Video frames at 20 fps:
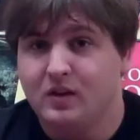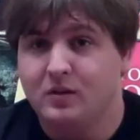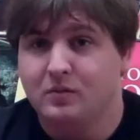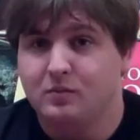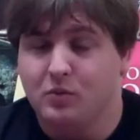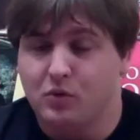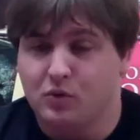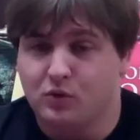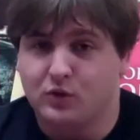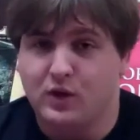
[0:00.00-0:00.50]

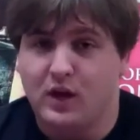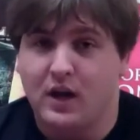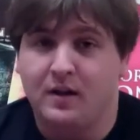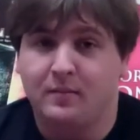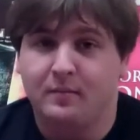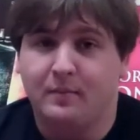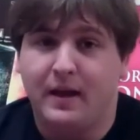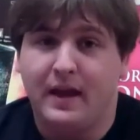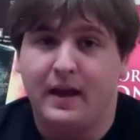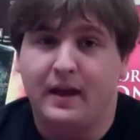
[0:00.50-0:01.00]
Mortal
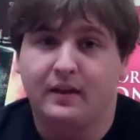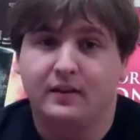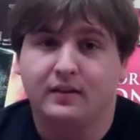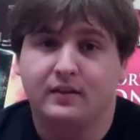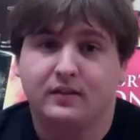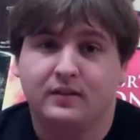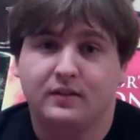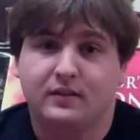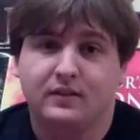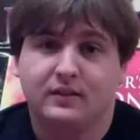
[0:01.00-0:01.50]
Kombat
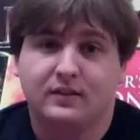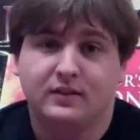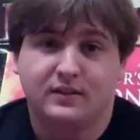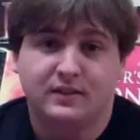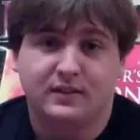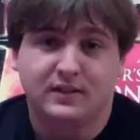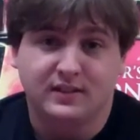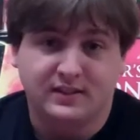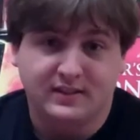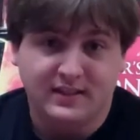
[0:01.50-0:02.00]

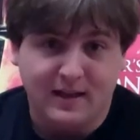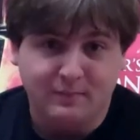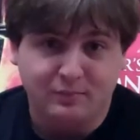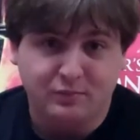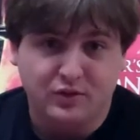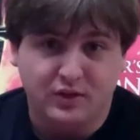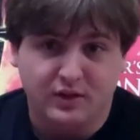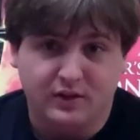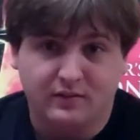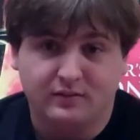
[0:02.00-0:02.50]

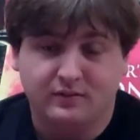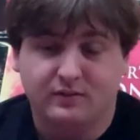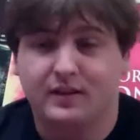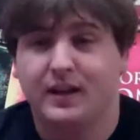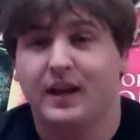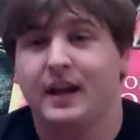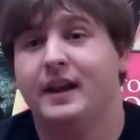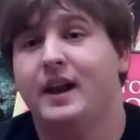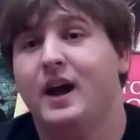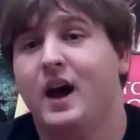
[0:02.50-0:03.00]
Deception
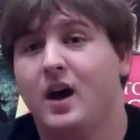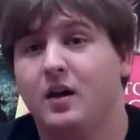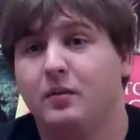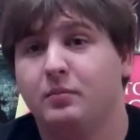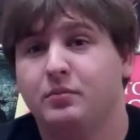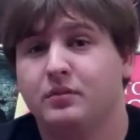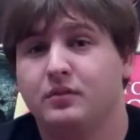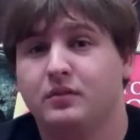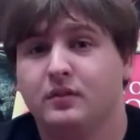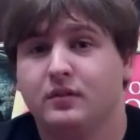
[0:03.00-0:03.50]
and
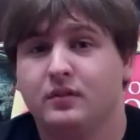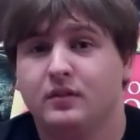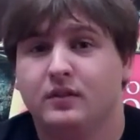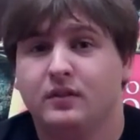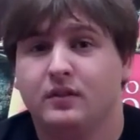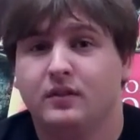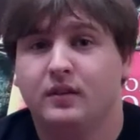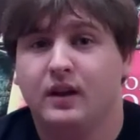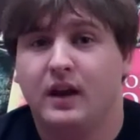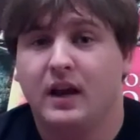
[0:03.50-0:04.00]
Up
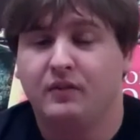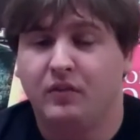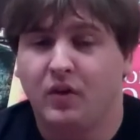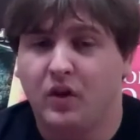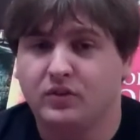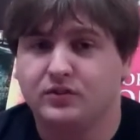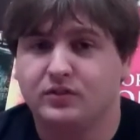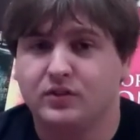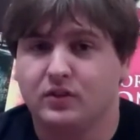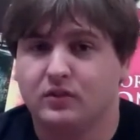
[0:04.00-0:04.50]
have
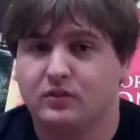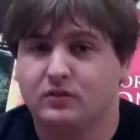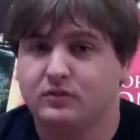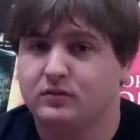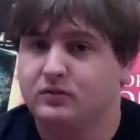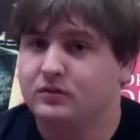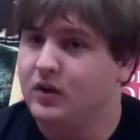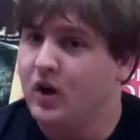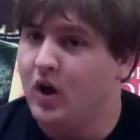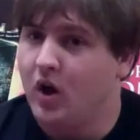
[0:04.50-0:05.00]
also
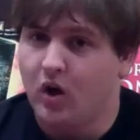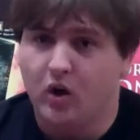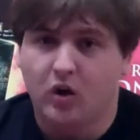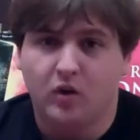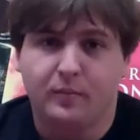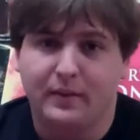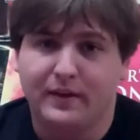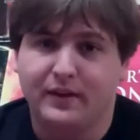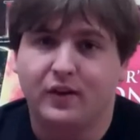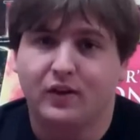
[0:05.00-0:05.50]

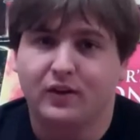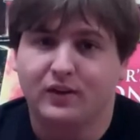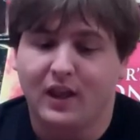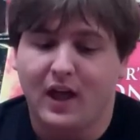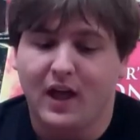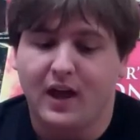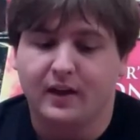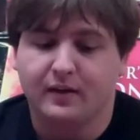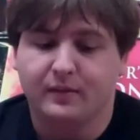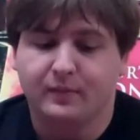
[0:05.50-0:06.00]
all been
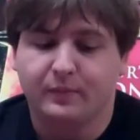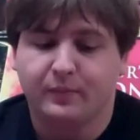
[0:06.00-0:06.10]
online.